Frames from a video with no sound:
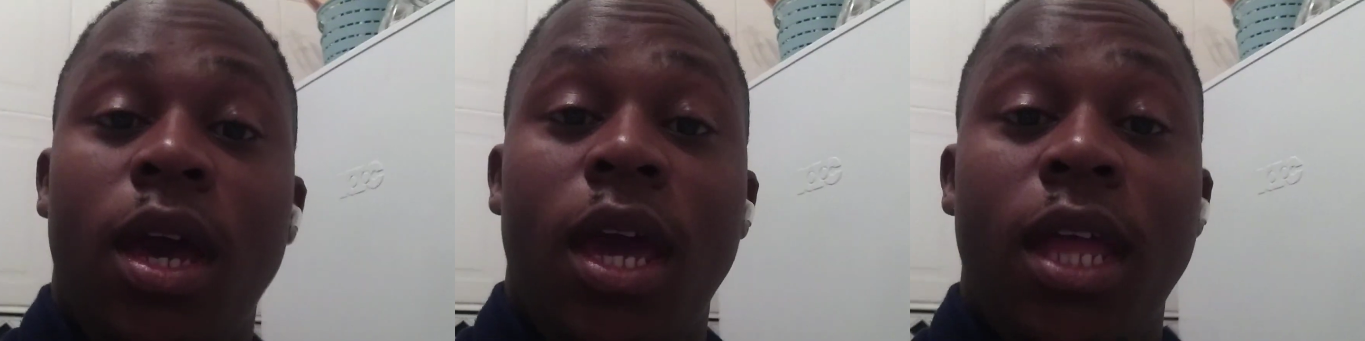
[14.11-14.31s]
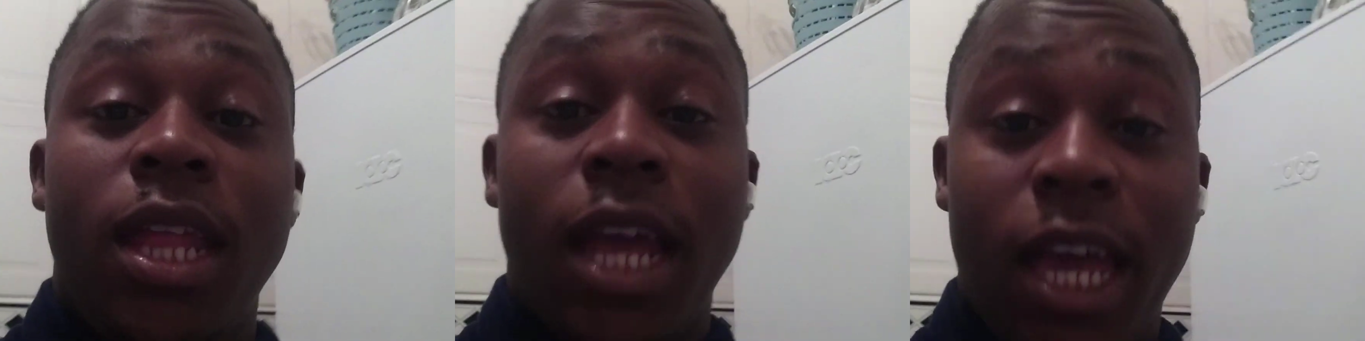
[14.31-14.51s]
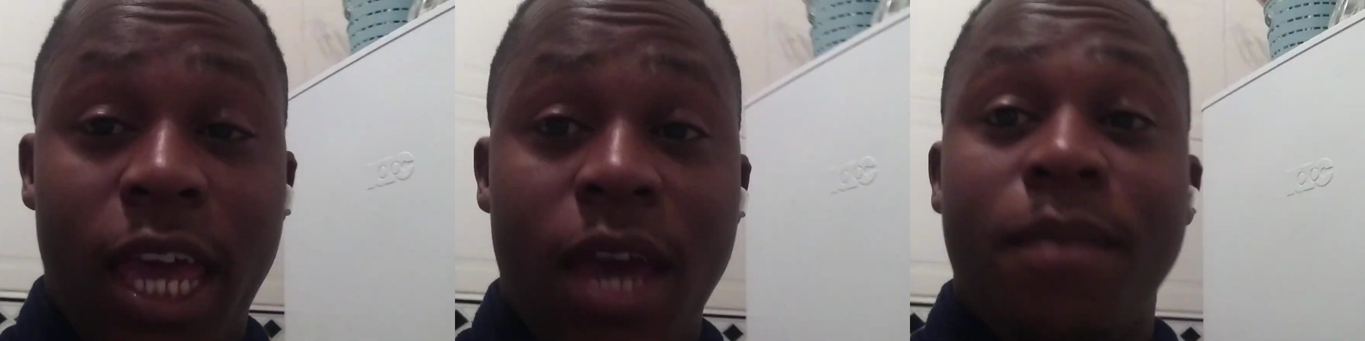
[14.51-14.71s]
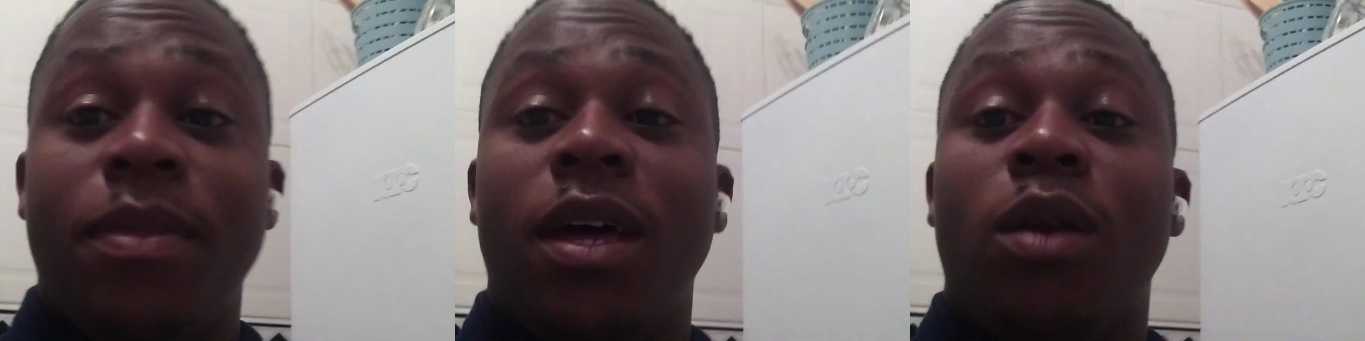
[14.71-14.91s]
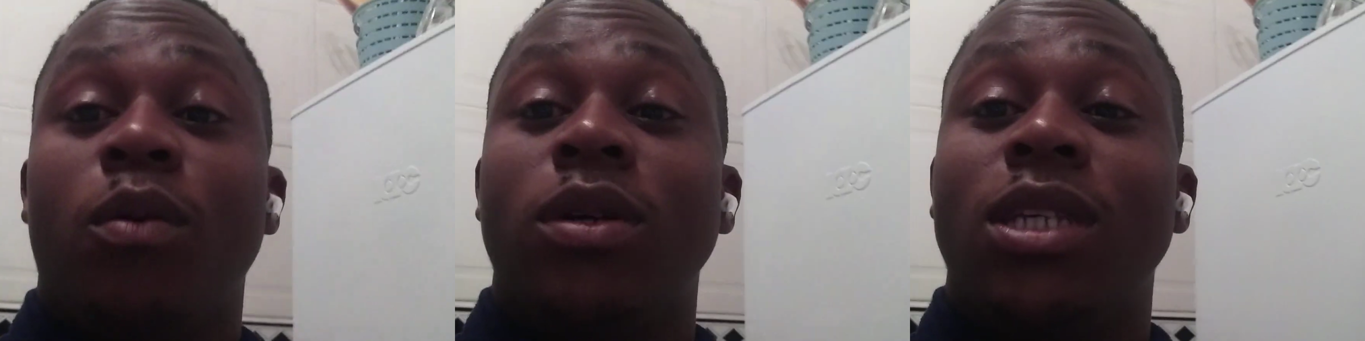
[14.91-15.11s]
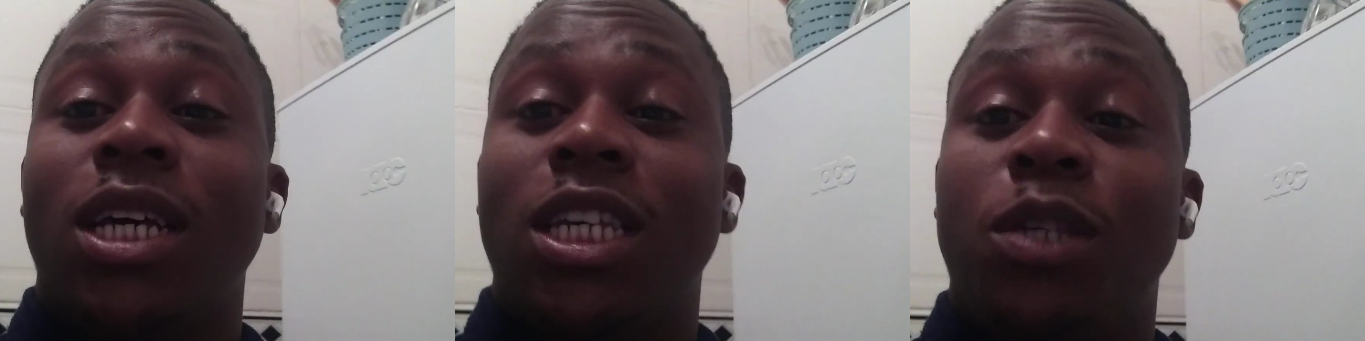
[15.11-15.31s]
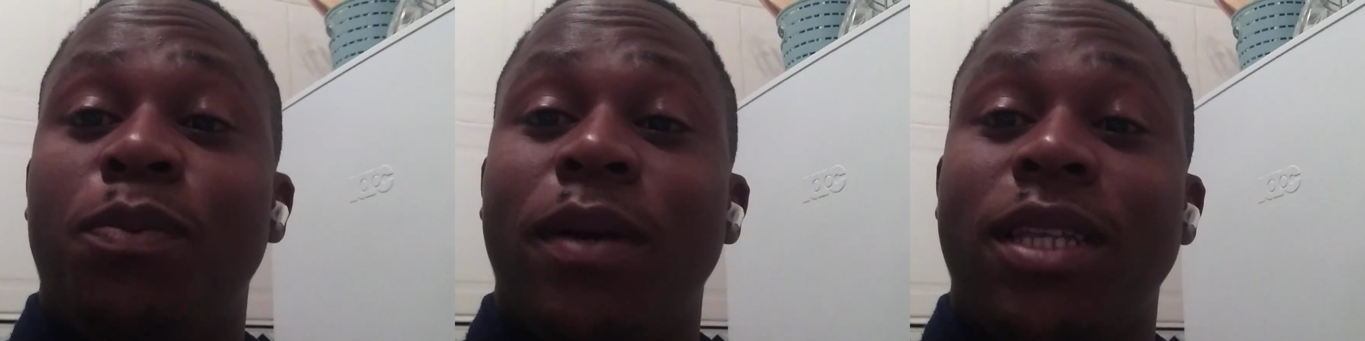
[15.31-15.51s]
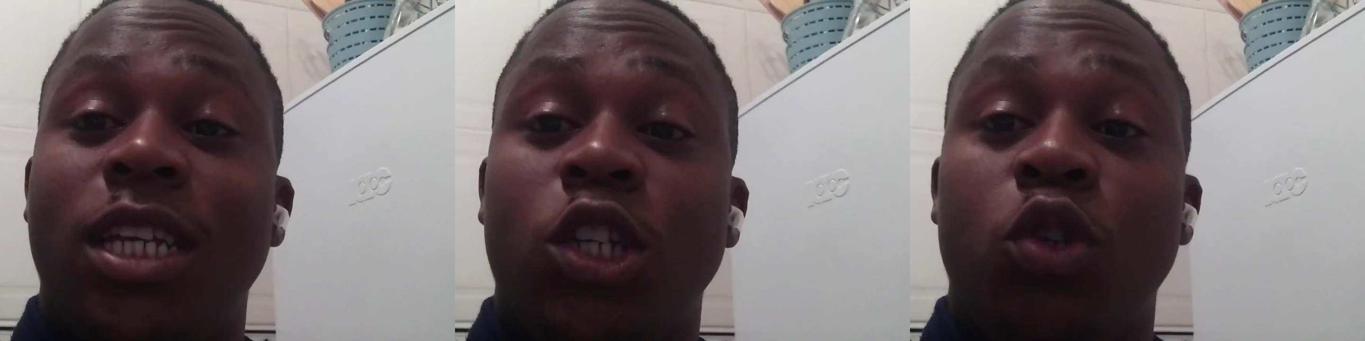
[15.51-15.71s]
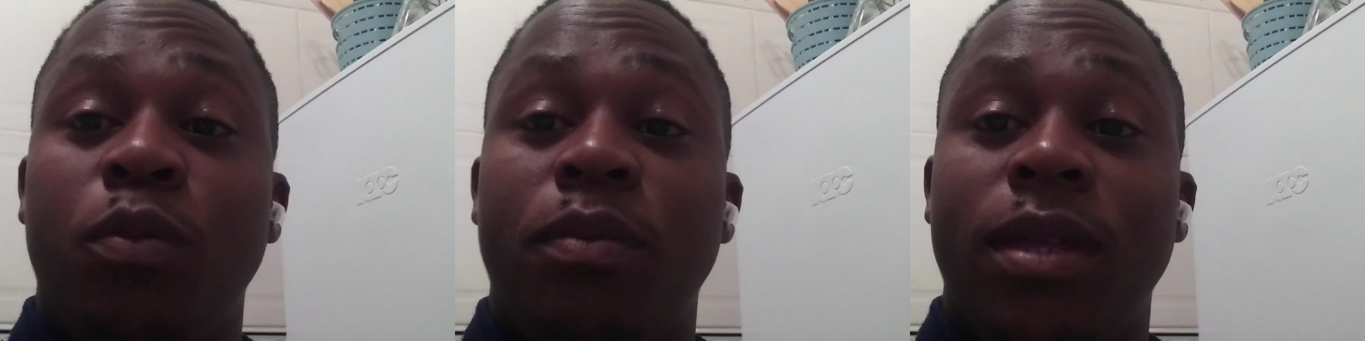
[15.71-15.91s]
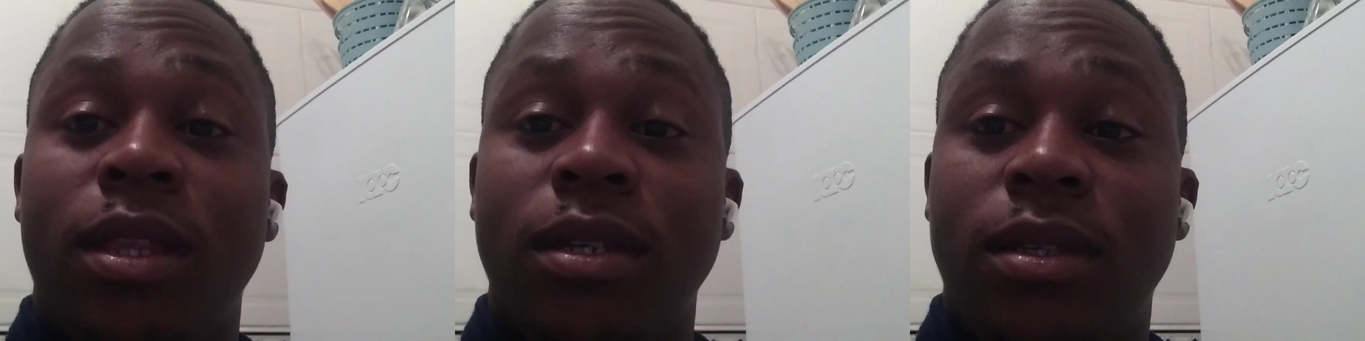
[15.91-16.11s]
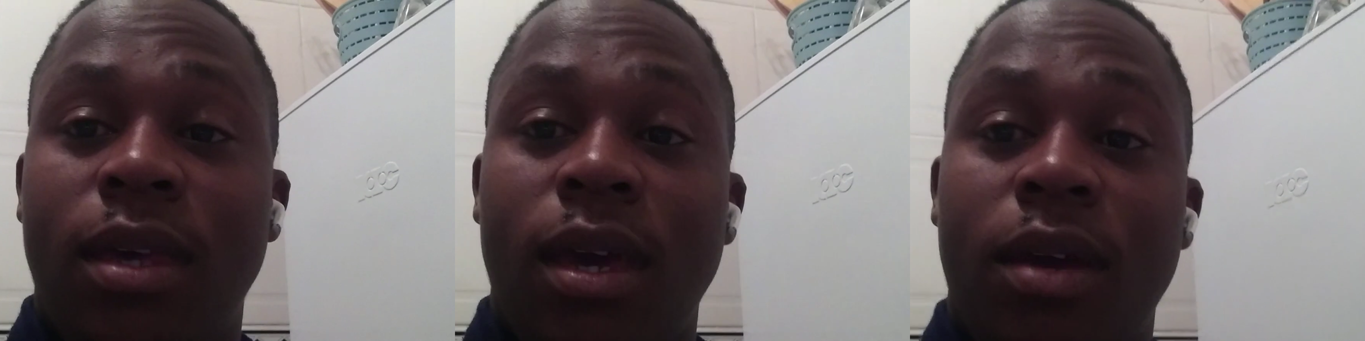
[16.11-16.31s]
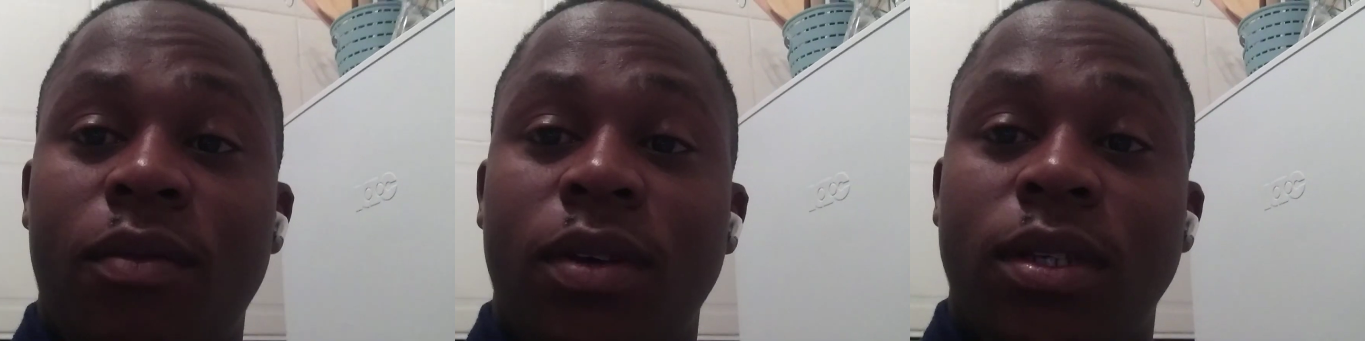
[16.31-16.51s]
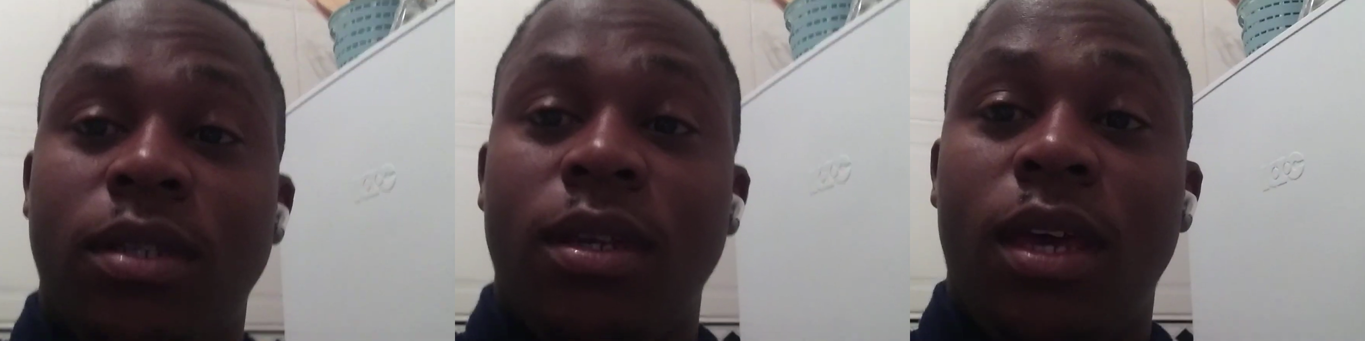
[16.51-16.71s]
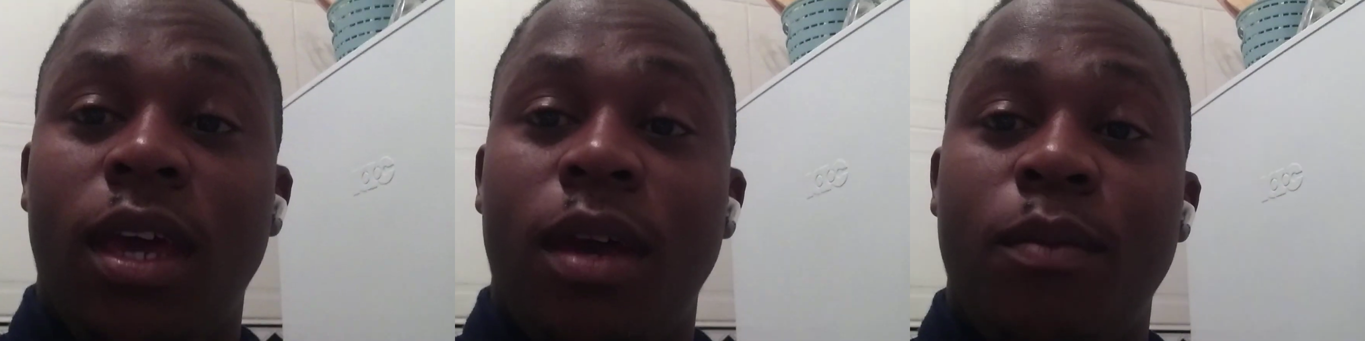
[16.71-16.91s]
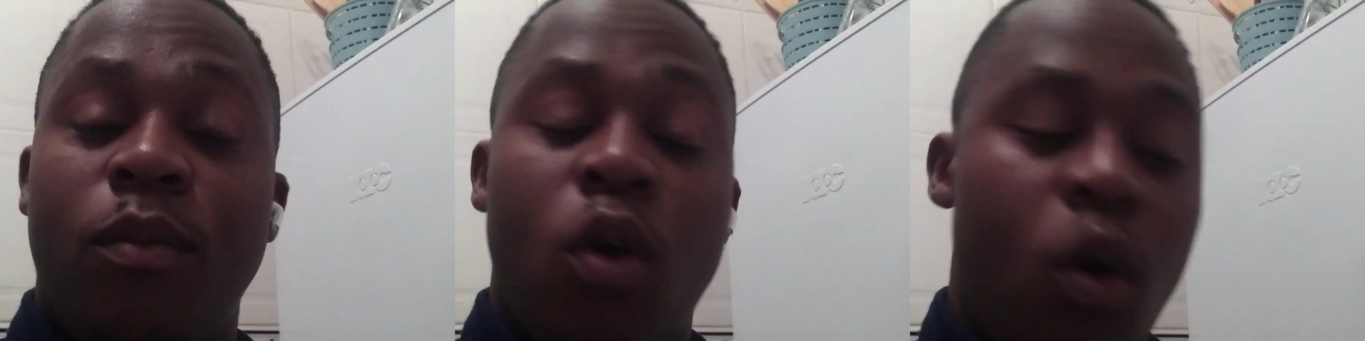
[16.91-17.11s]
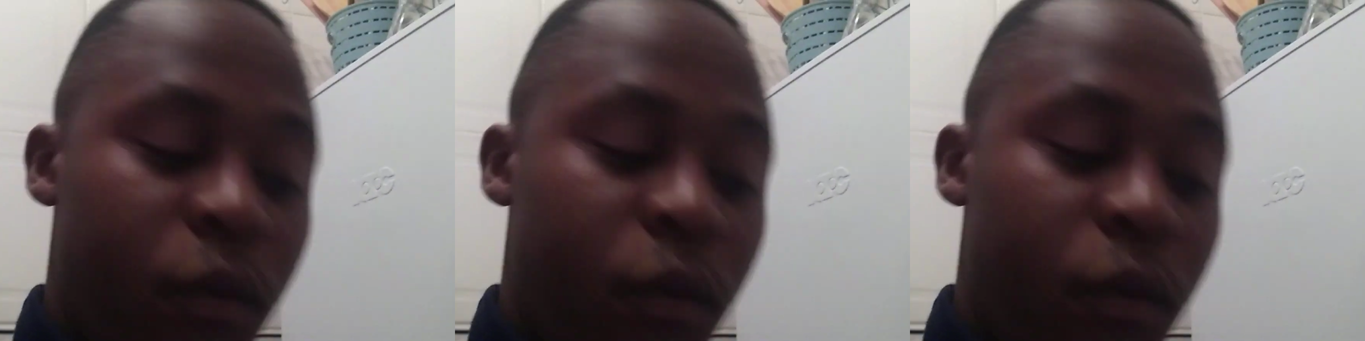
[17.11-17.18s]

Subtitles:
in a game that was expected to be the scariest game of